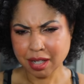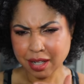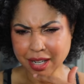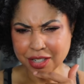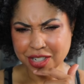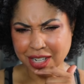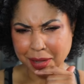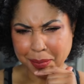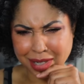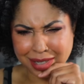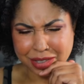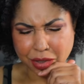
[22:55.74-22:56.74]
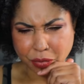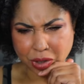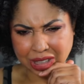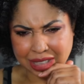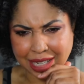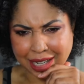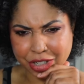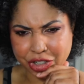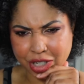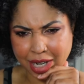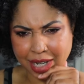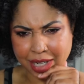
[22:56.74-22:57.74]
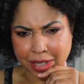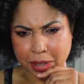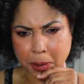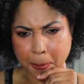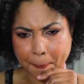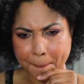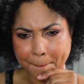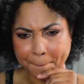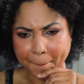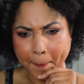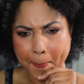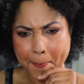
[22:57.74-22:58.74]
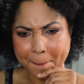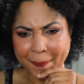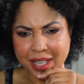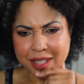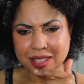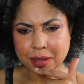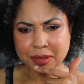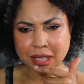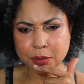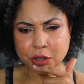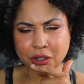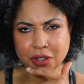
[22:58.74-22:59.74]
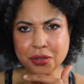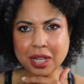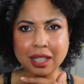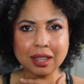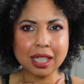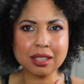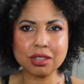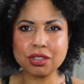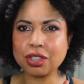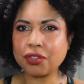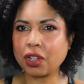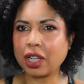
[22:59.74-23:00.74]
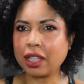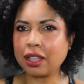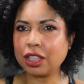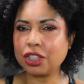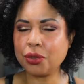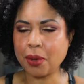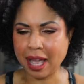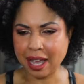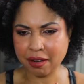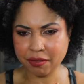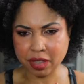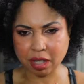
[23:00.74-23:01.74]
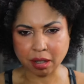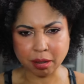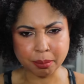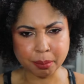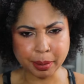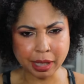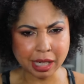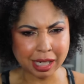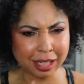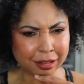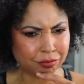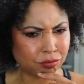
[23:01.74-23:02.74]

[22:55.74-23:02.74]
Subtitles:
Enchantment is a really nice shade. Well, sometimes, you know, you get things and just forget that you have them, but